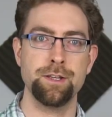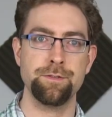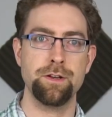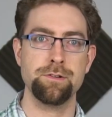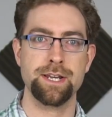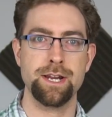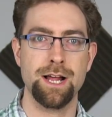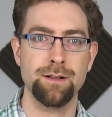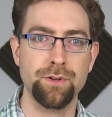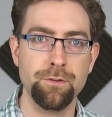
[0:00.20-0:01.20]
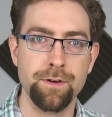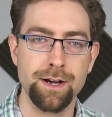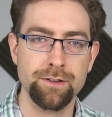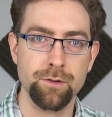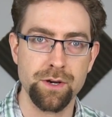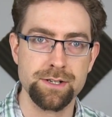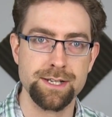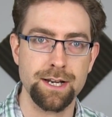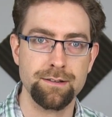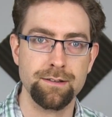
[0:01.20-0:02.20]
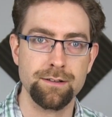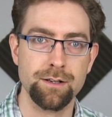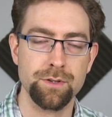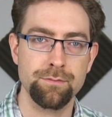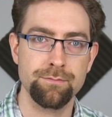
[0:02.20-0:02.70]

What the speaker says: So this video is going to help you find your personality type.